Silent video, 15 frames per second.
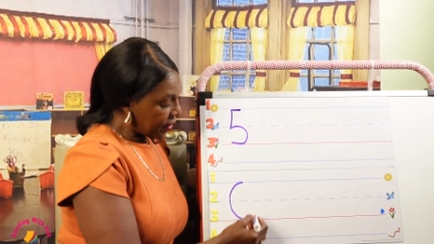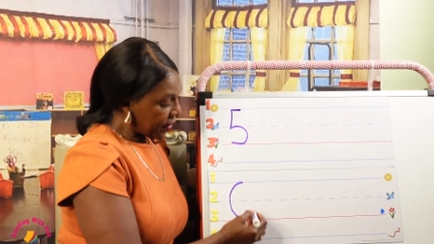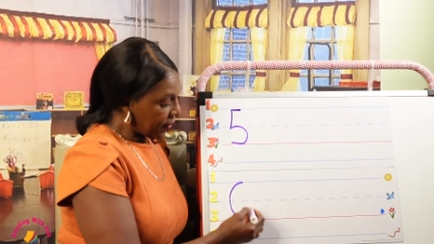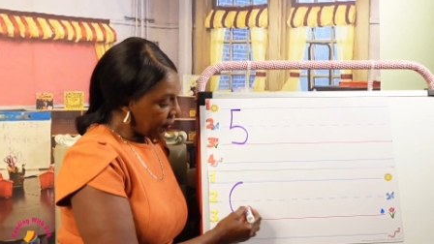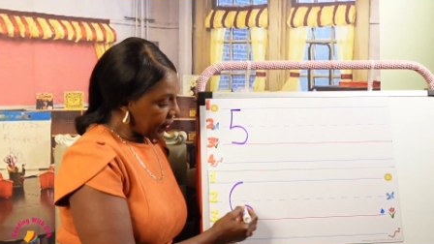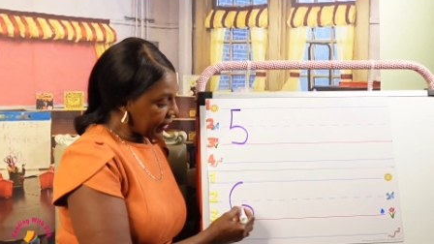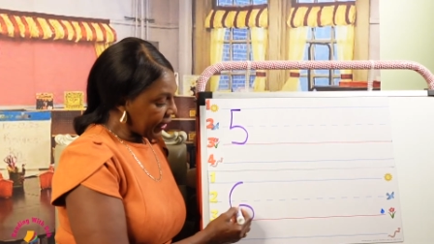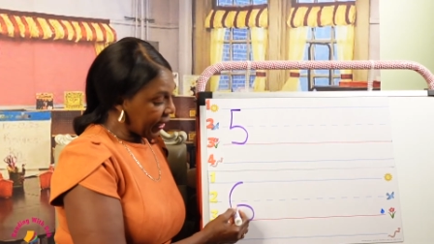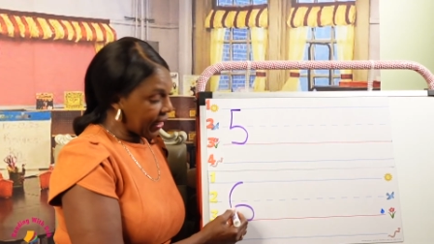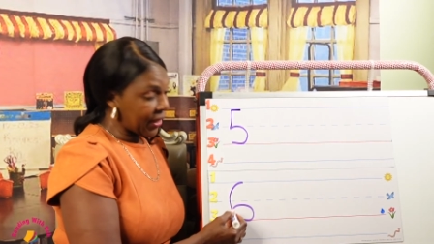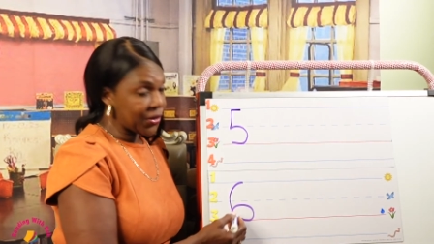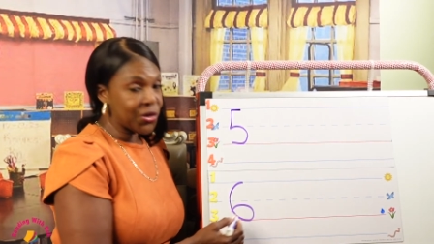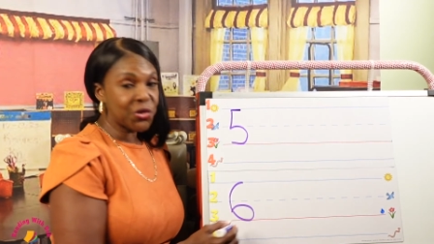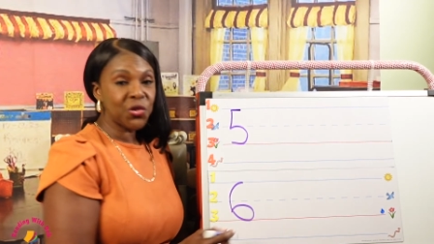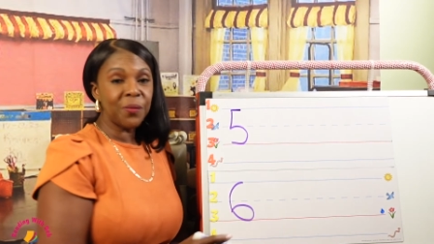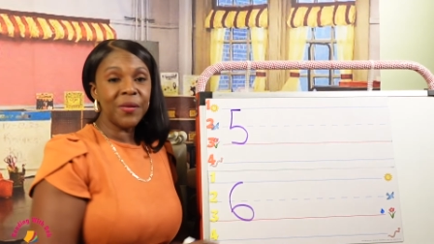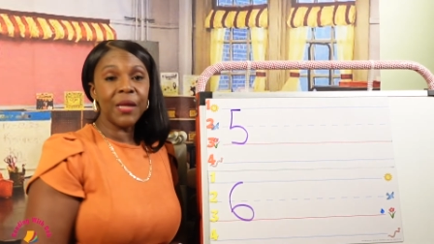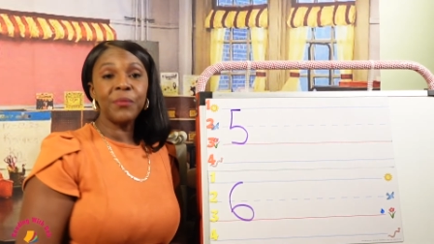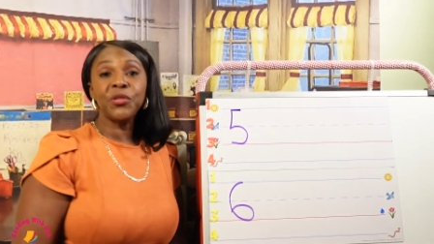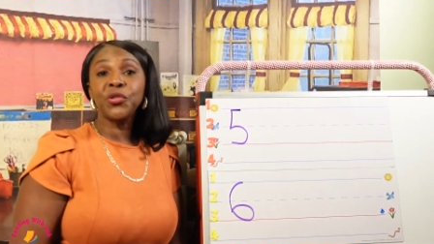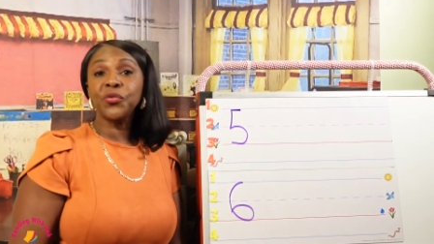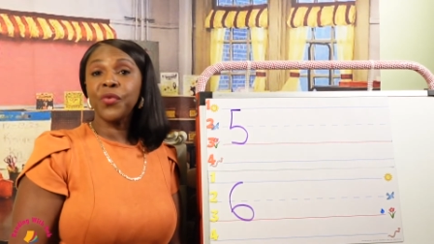Okay, you should be
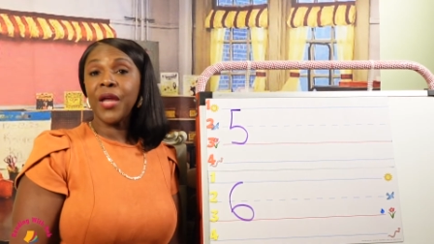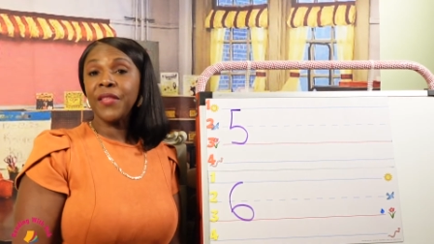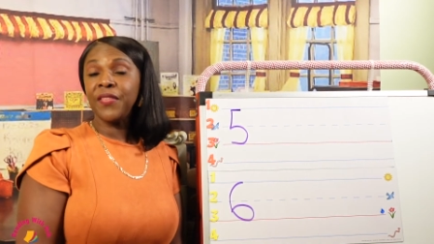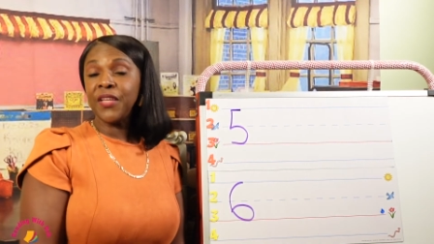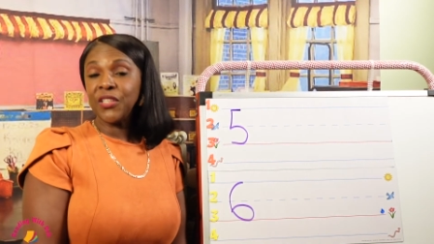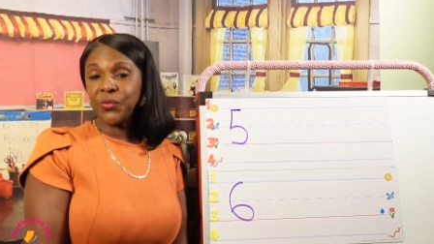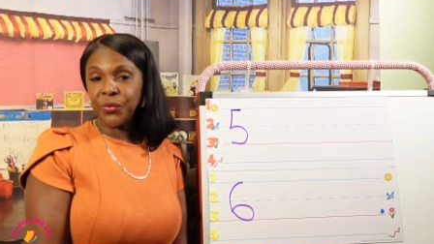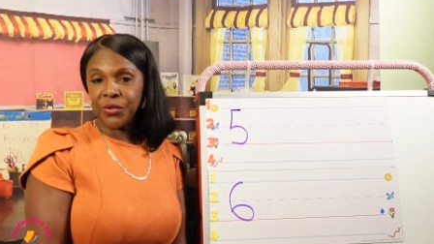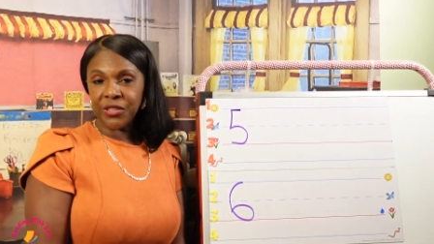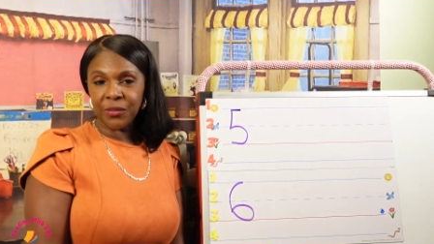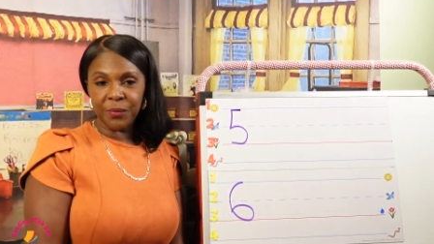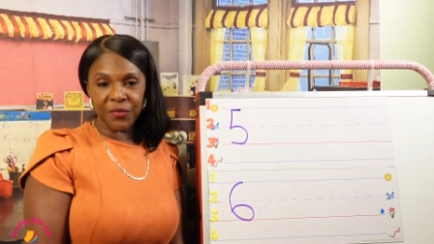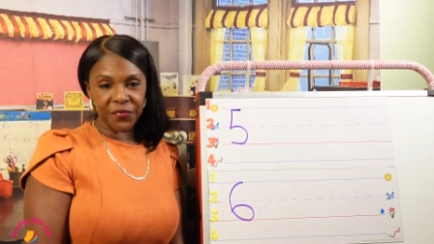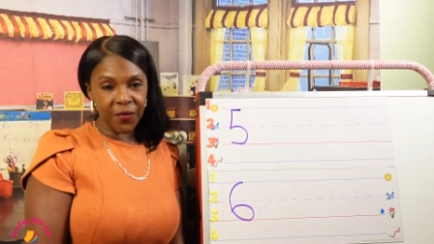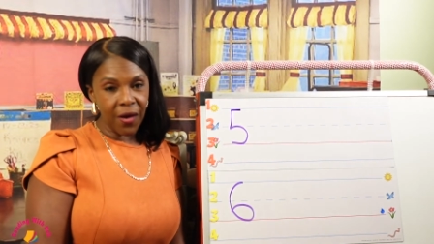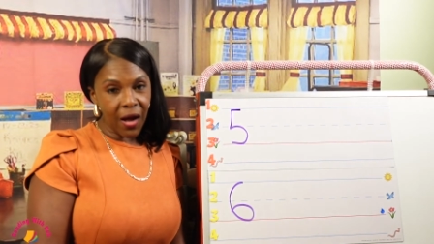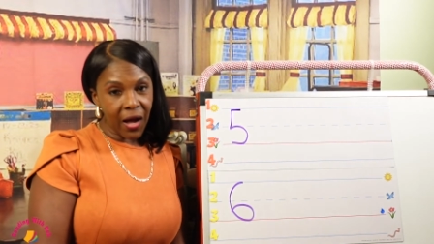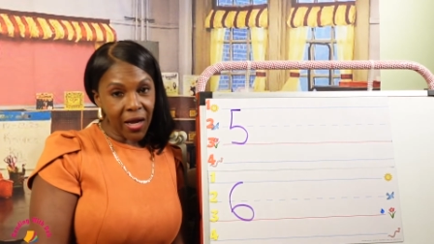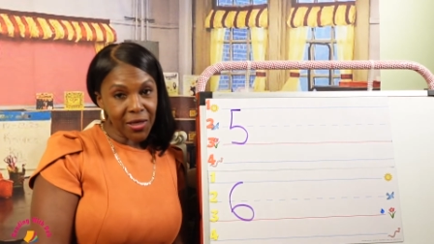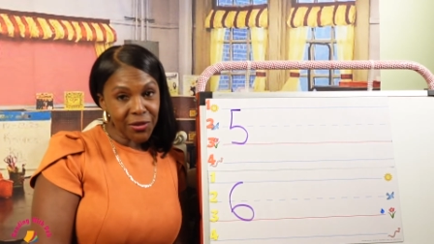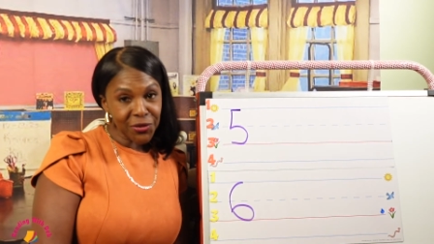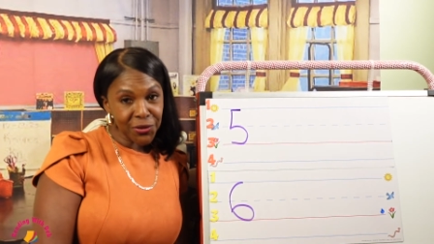able to write these words before
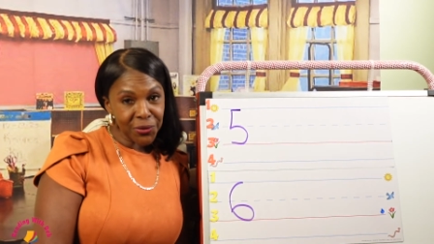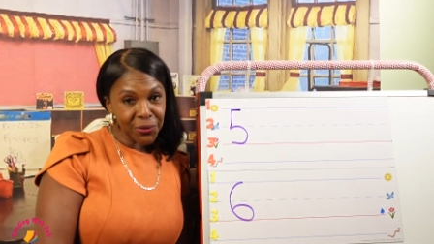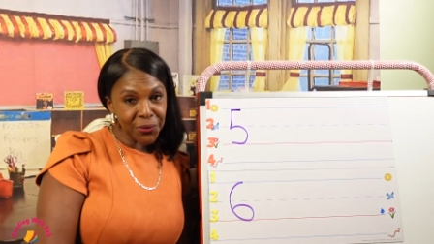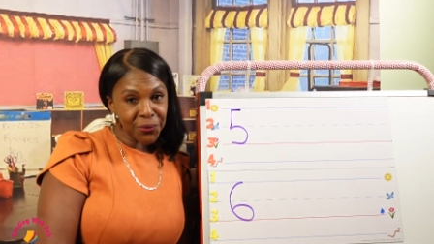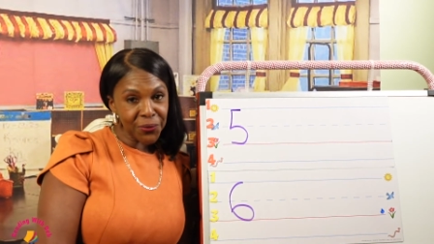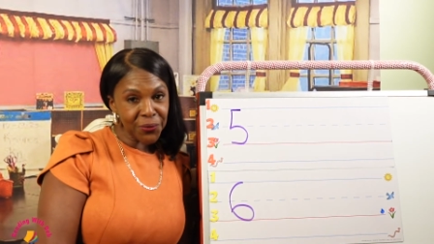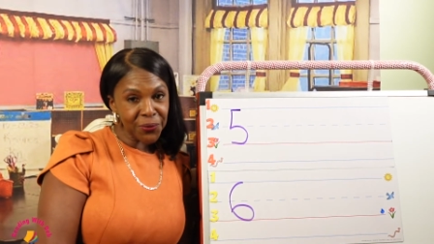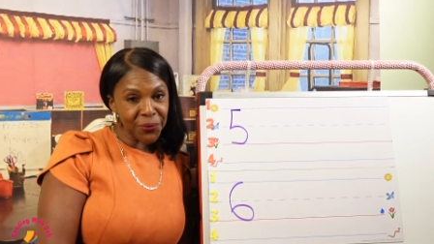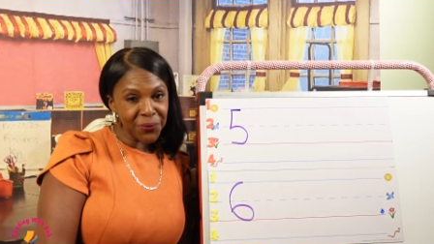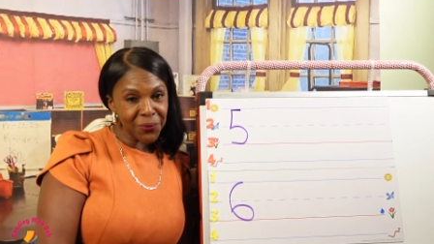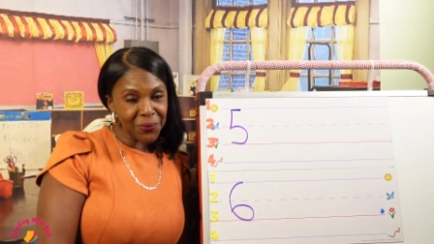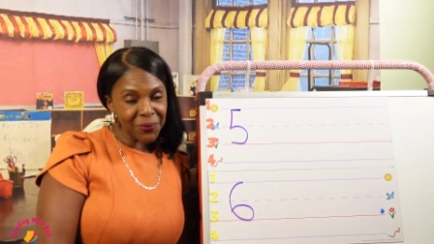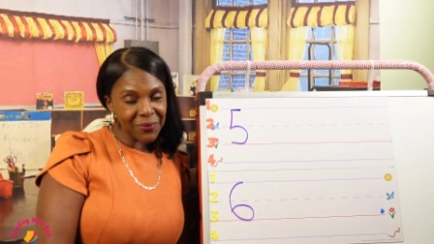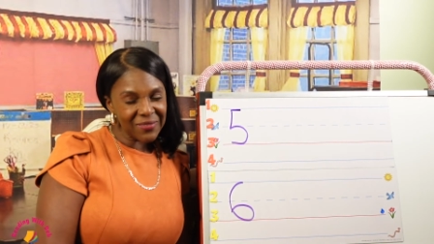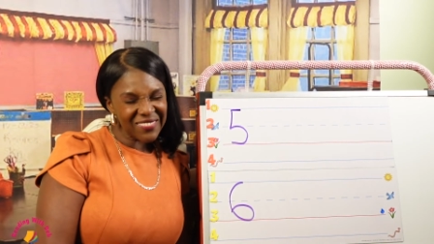I do.